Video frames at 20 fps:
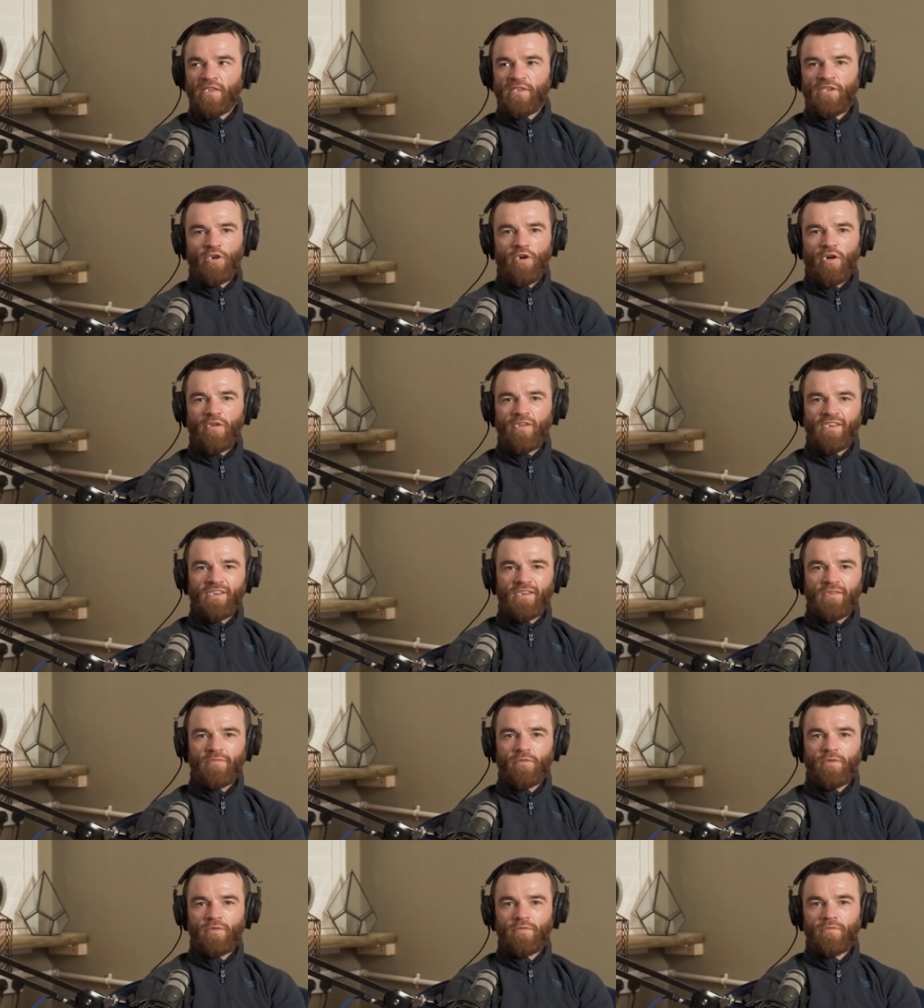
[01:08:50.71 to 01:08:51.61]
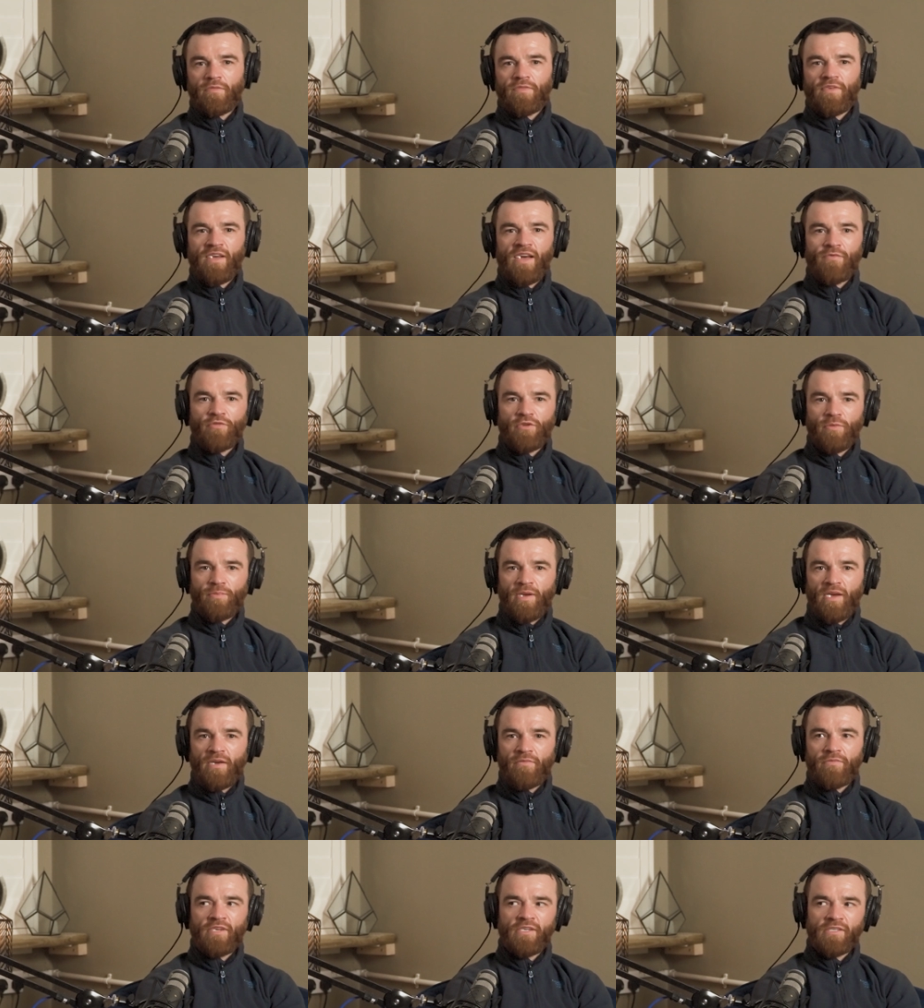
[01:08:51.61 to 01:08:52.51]
and you got like fucking
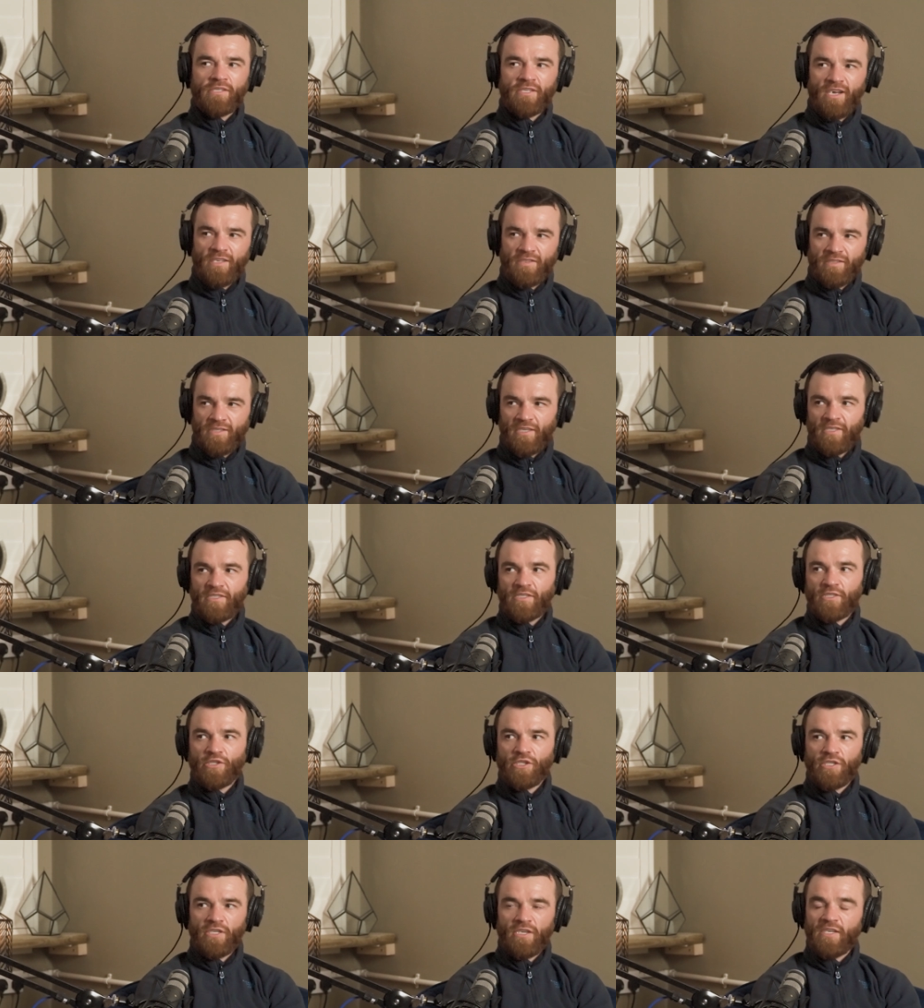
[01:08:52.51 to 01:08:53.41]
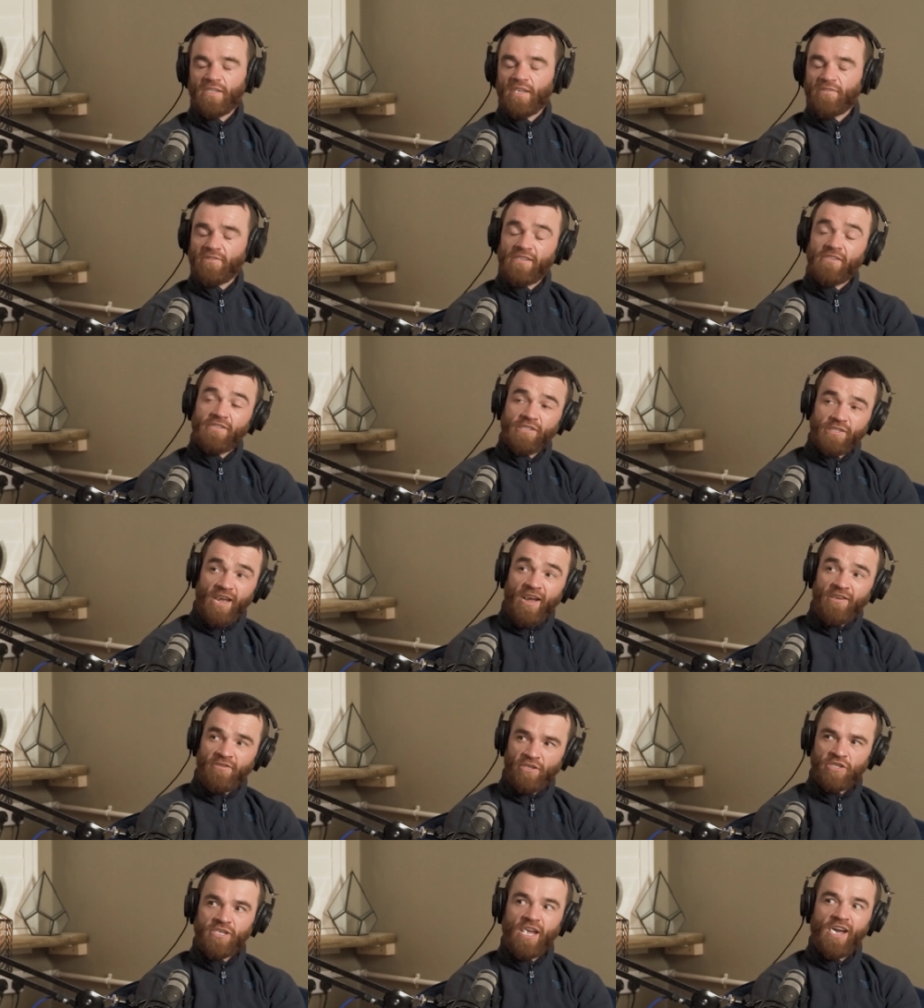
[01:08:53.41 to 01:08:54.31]
£500 ringside tickets and shit like that. Then
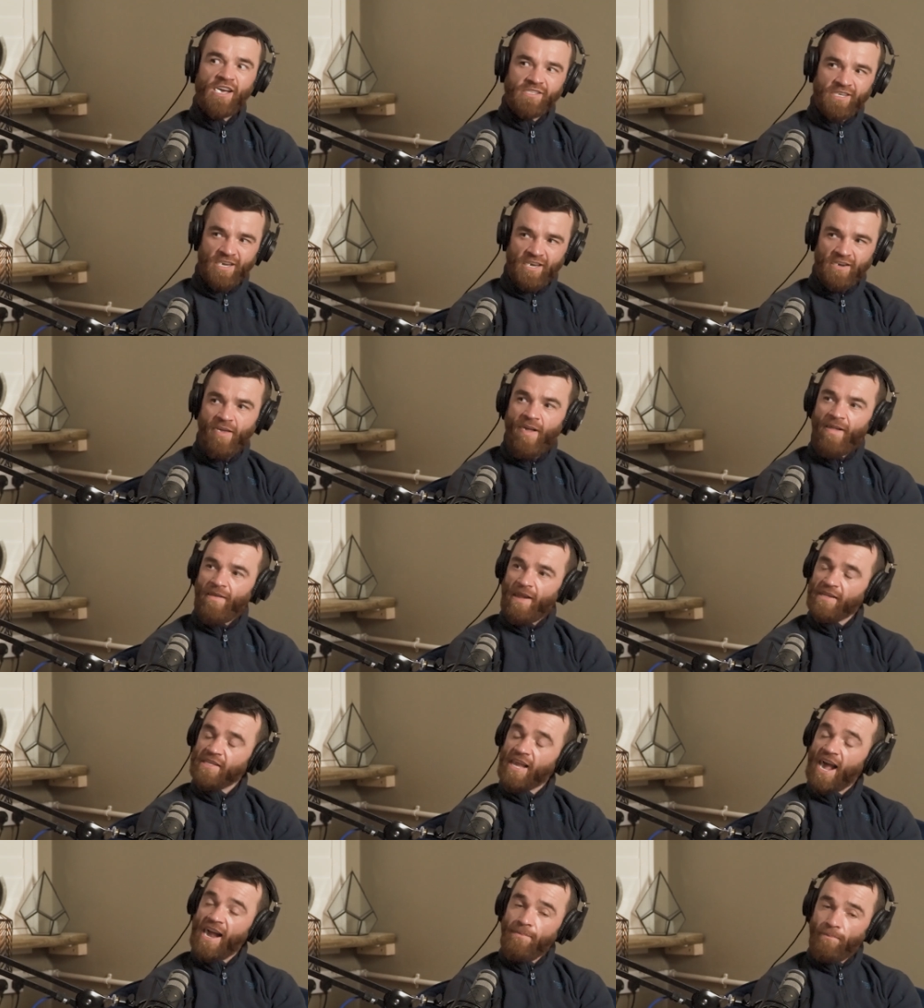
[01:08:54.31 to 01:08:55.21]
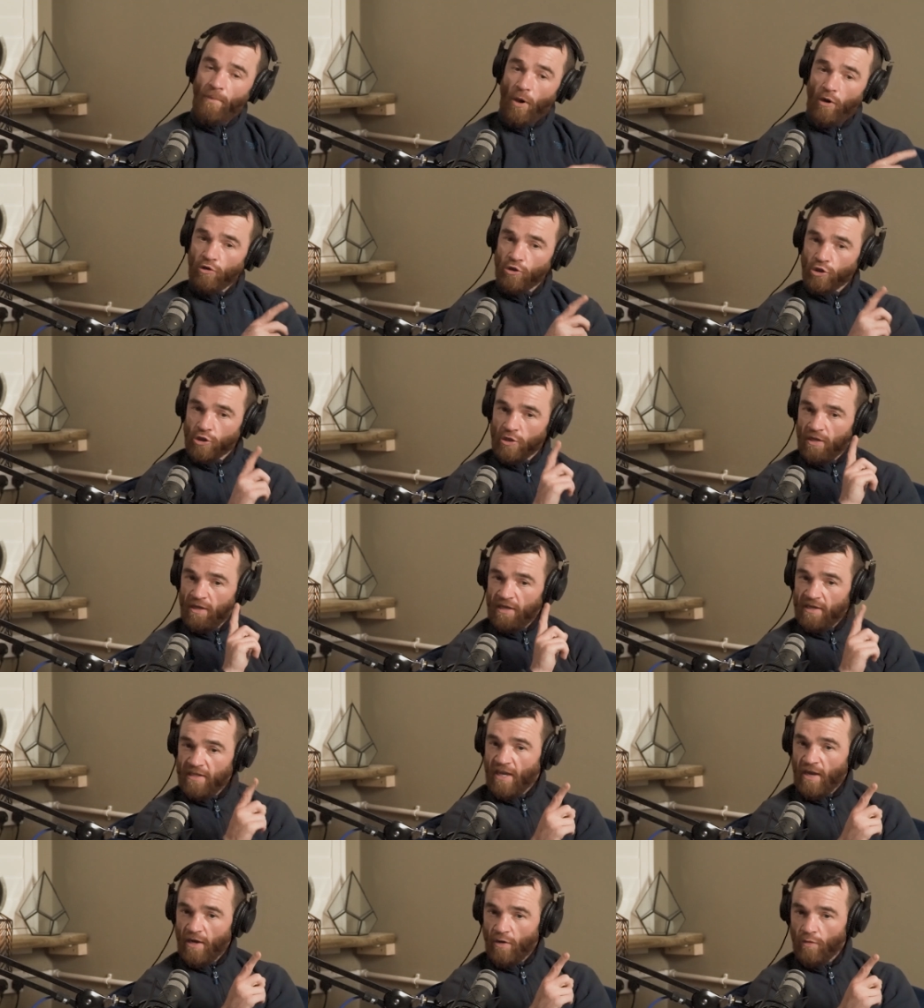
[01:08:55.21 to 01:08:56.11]
sound you start saying, lad, I boxed
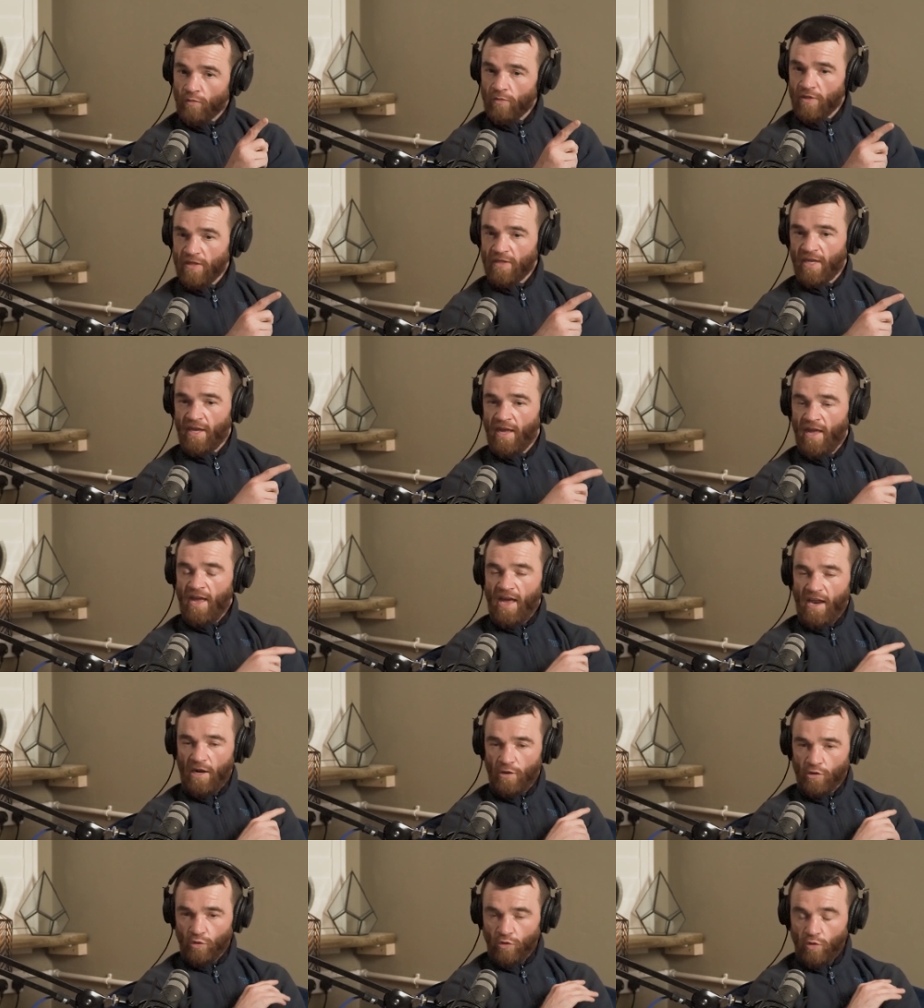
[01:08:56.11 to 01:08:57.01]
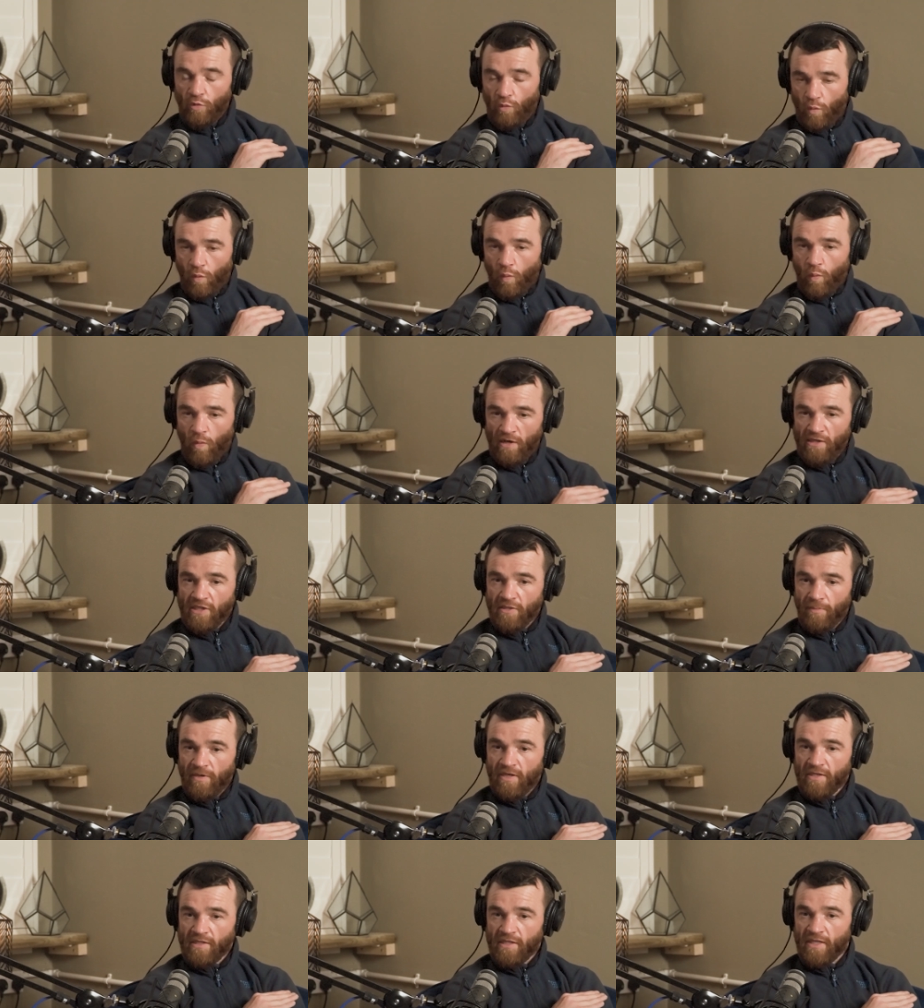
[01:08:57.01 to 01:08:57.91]
in the Echo Arena and I've done quite a
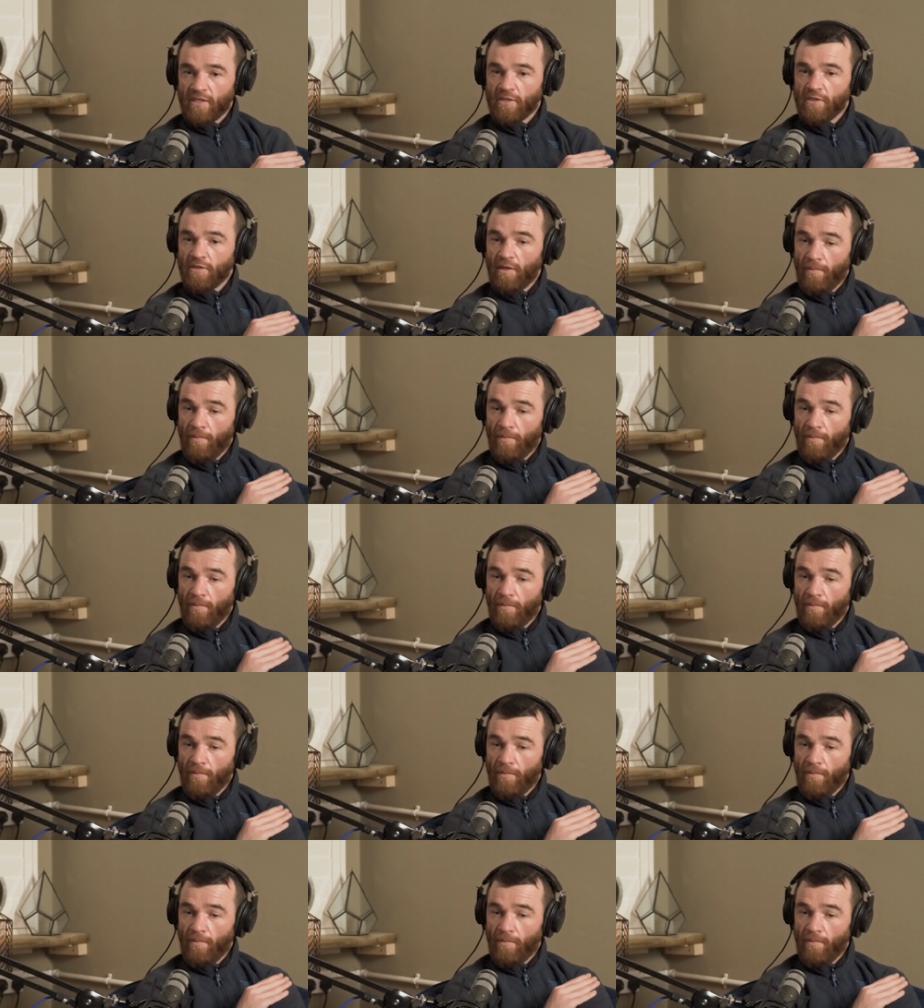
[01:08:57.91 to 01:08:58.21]
bit of tickets.